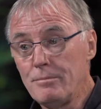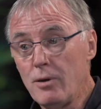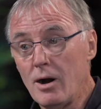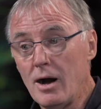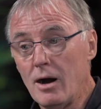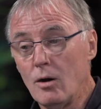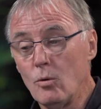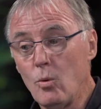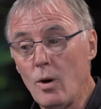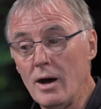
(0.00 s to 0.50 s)

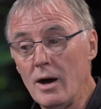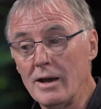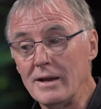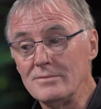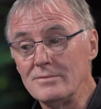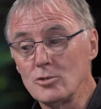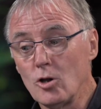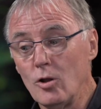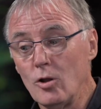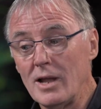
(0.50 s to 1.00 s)
But our
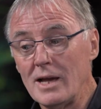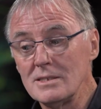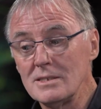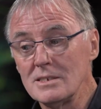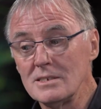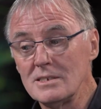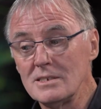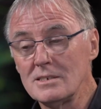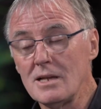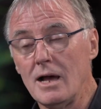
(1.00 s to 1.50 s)
wives all
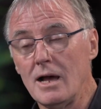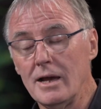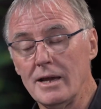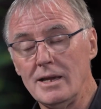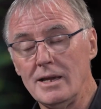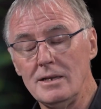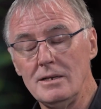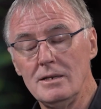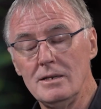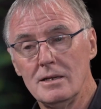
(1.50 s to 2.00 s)
had to
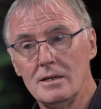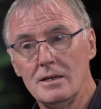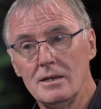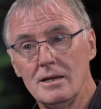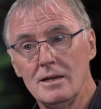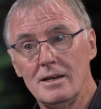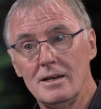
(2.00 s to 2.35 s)
sign